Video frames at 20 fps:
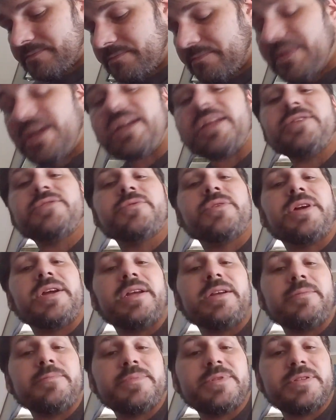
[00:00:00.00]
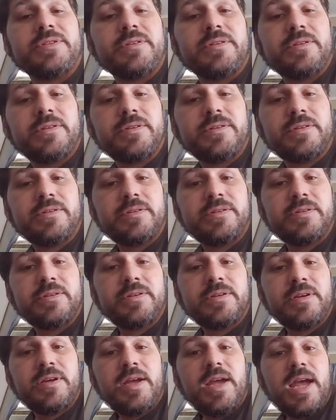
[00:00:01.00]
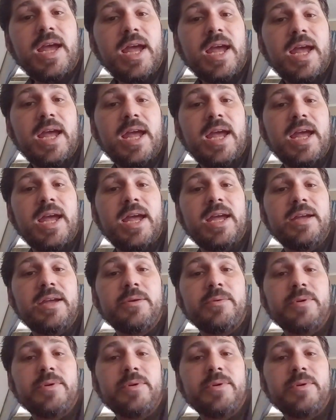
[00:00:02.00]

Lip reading: Mini Dreams, hey,